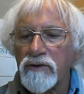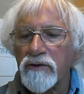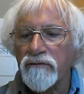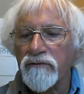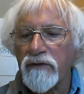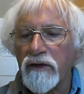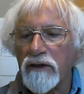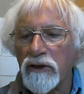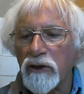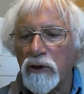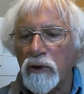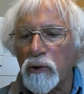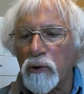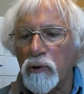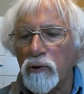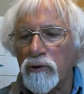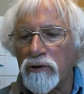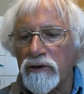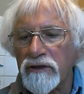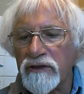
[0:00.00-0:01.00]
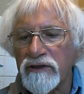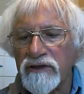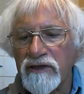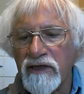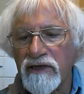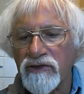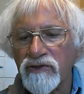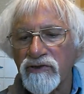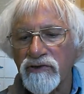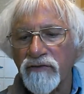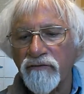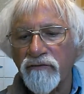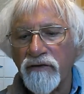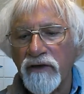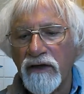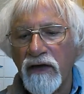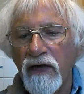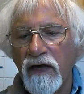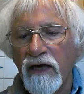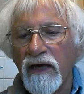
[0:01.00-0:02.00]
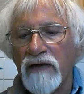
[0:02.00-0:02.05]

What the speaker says: of that old catastrophe